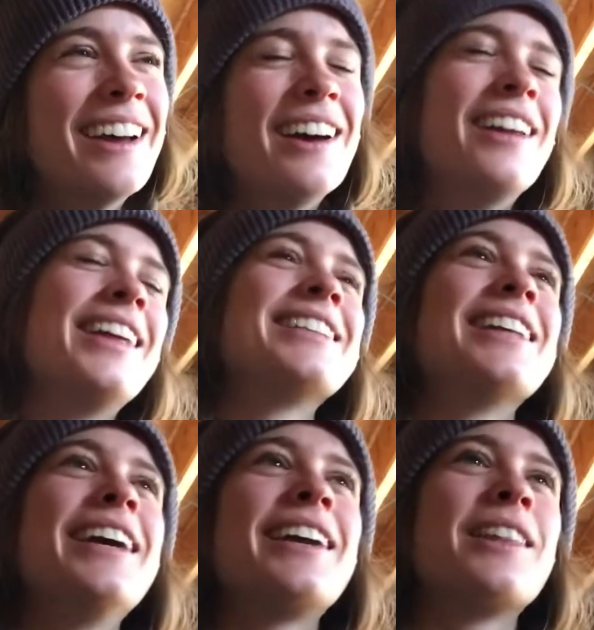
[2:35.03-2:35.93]
That's
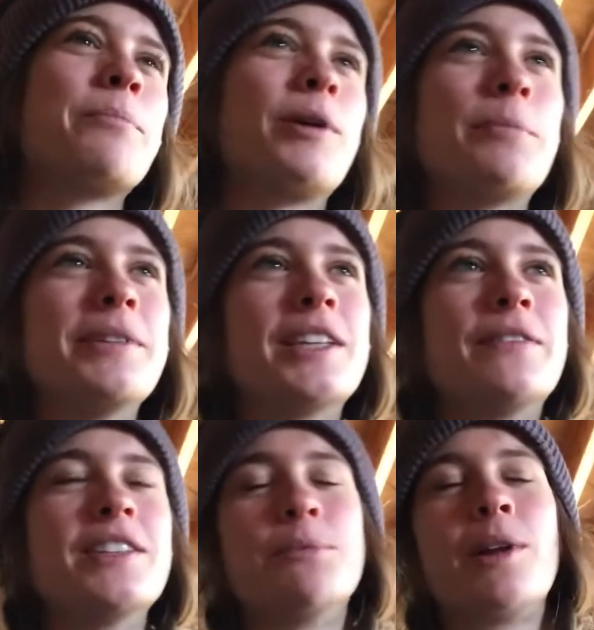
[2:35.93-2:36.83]
like the purpose of
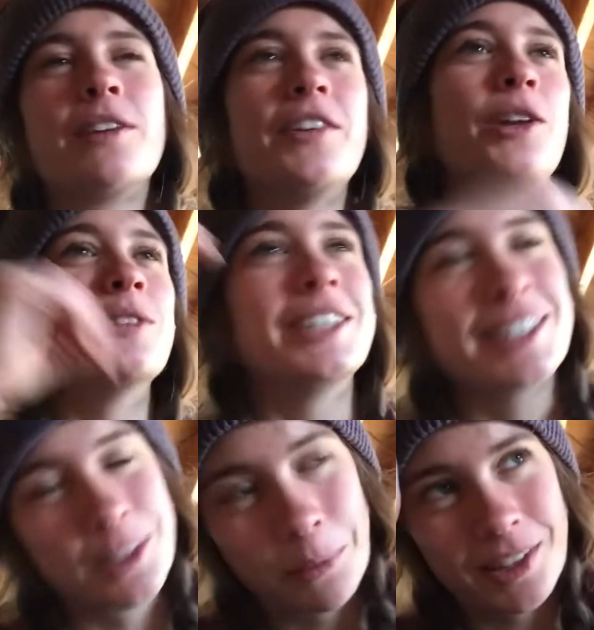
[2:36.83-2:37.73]
this vlog video, is to get
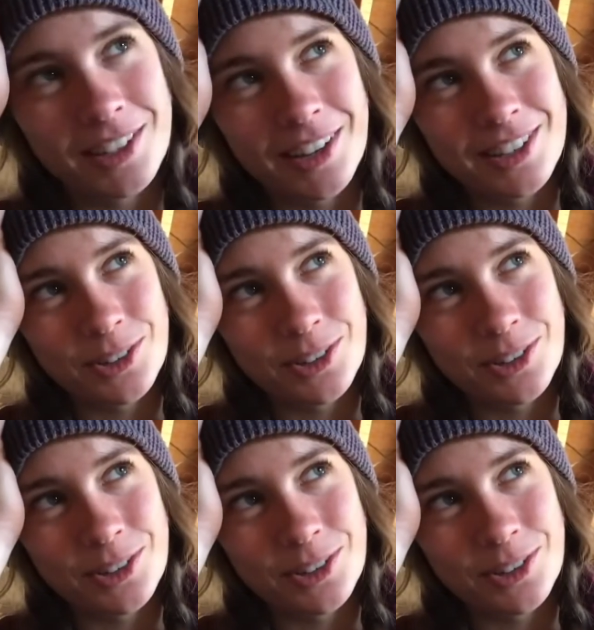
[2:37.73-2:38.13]
something done.